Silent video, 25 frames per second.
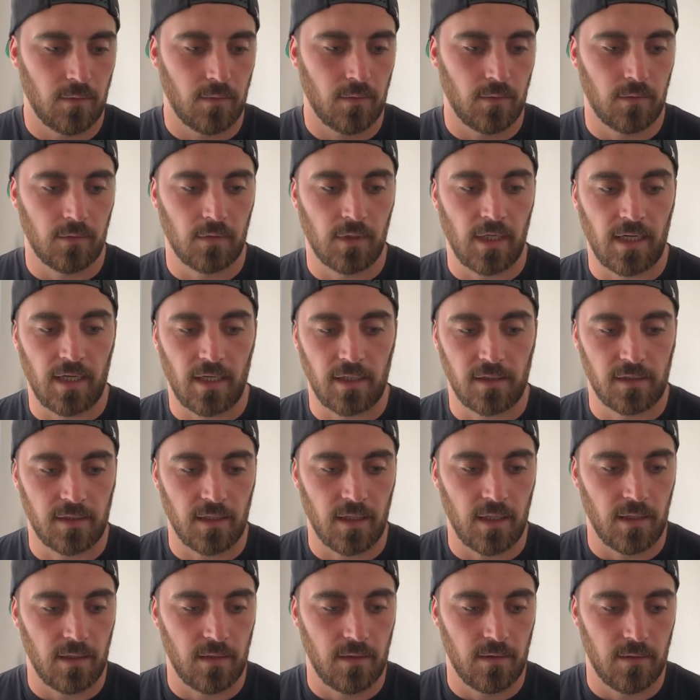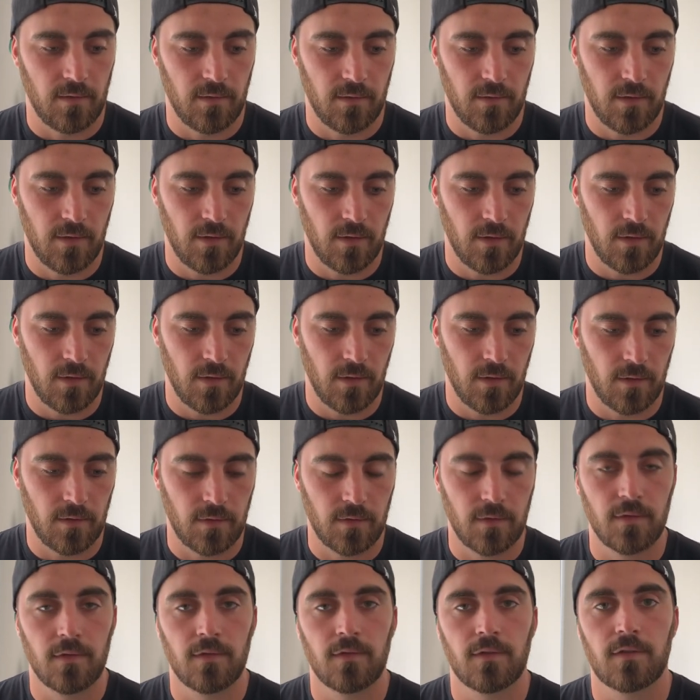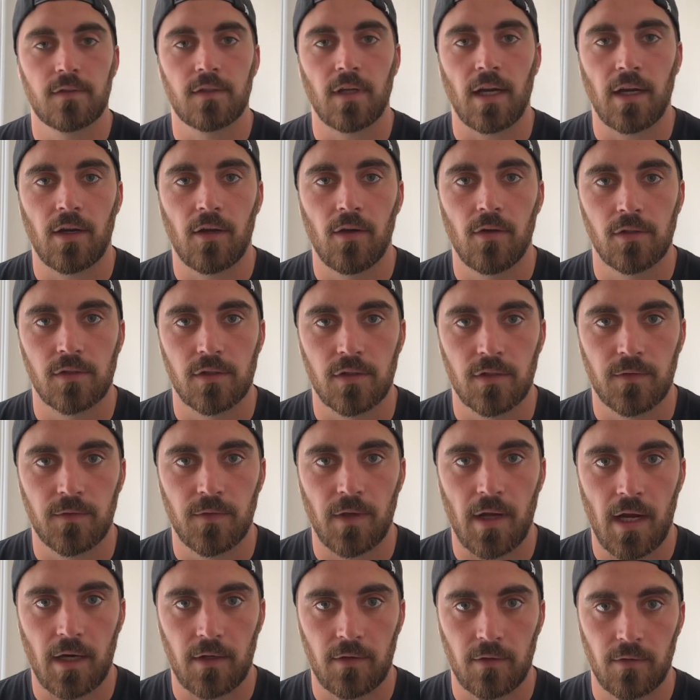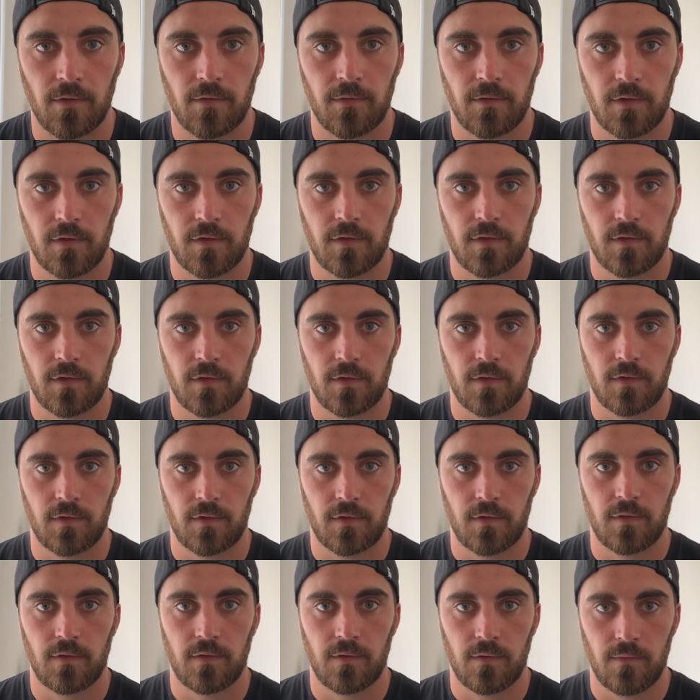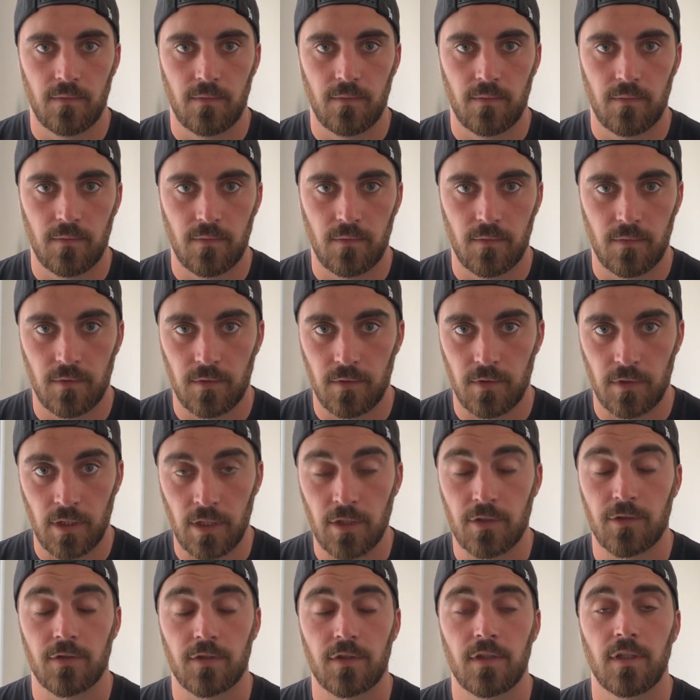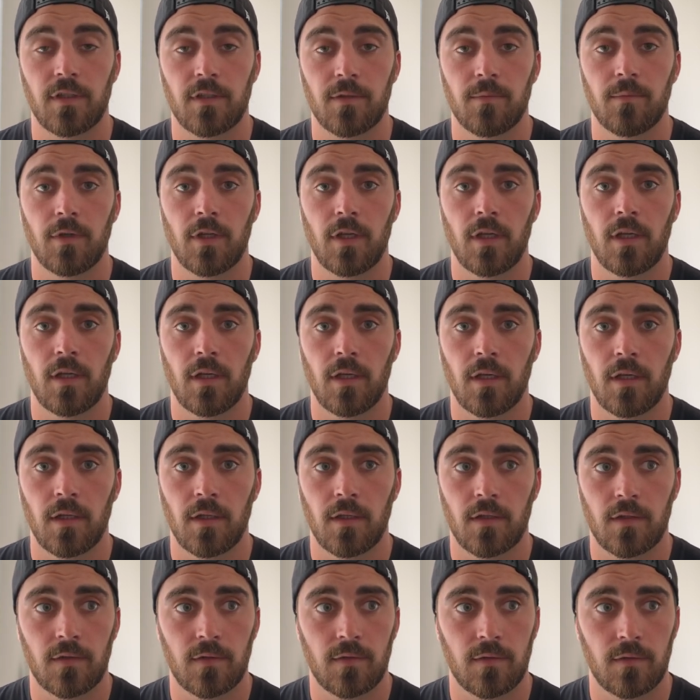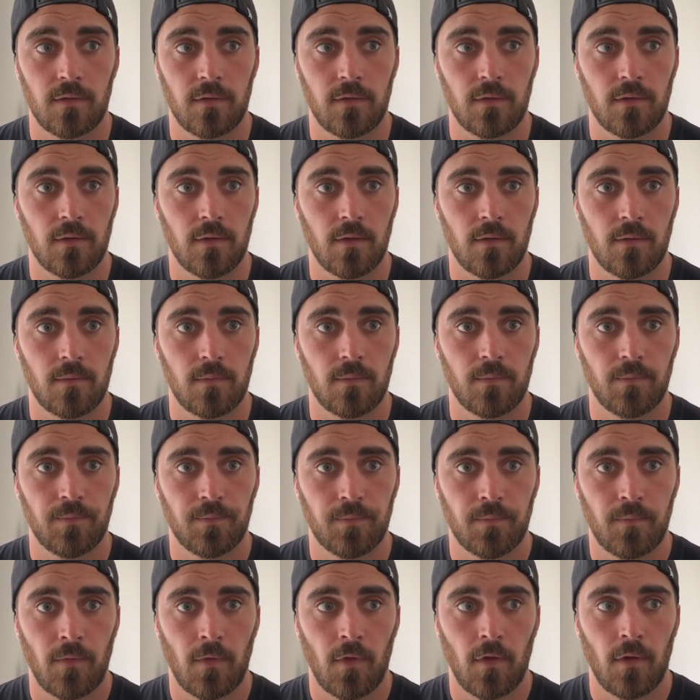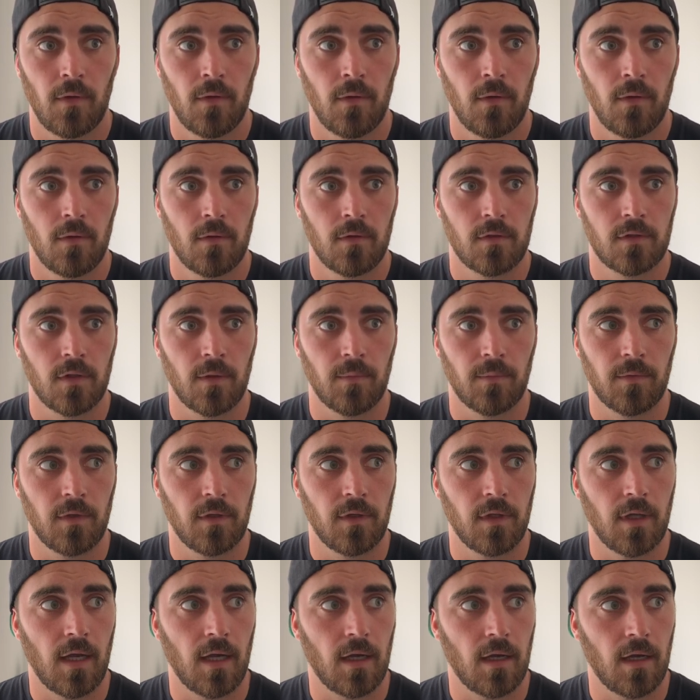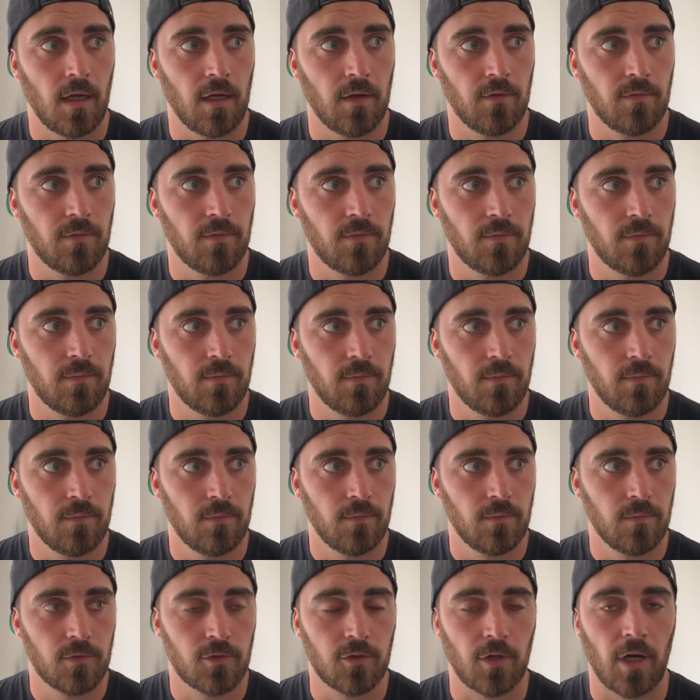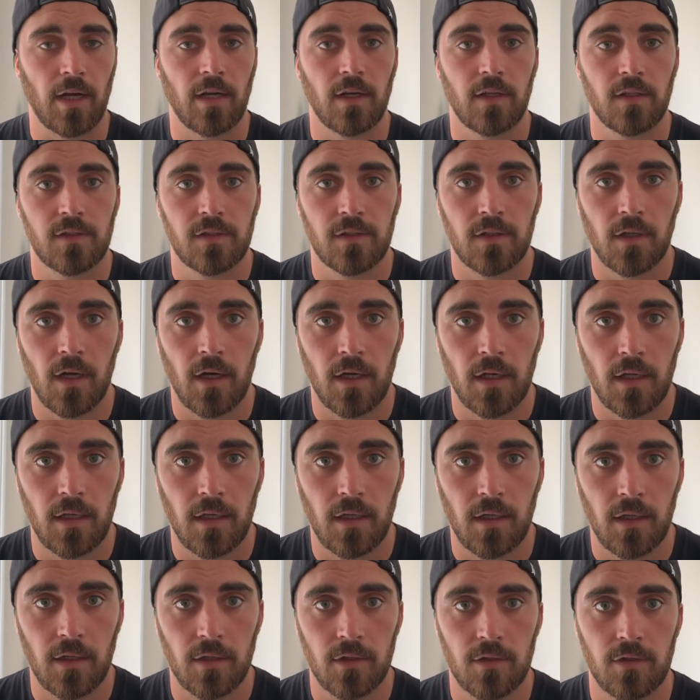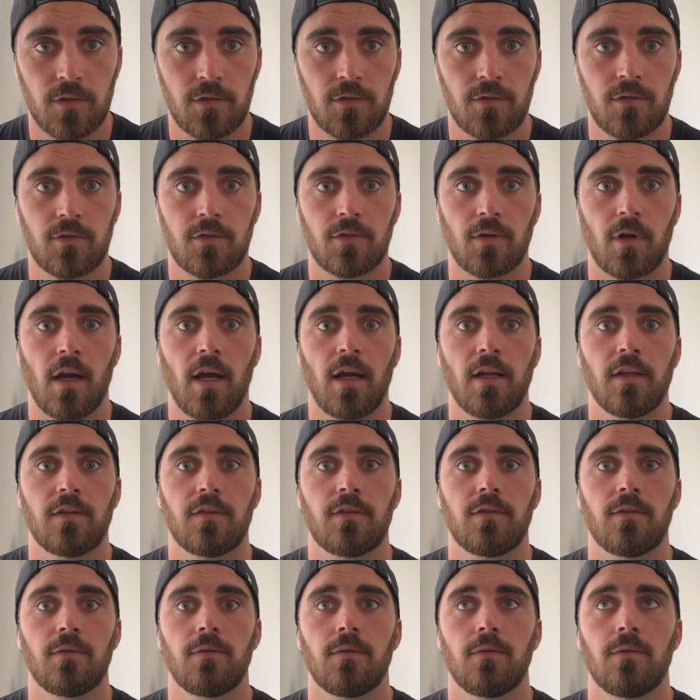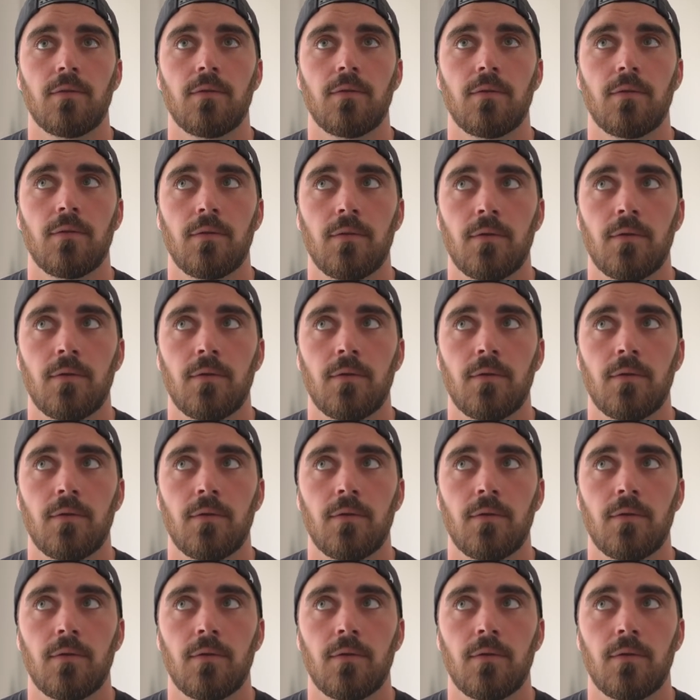like I said, the psychosis factor of this is interesting to me, and it's something that I've tried to study and tried to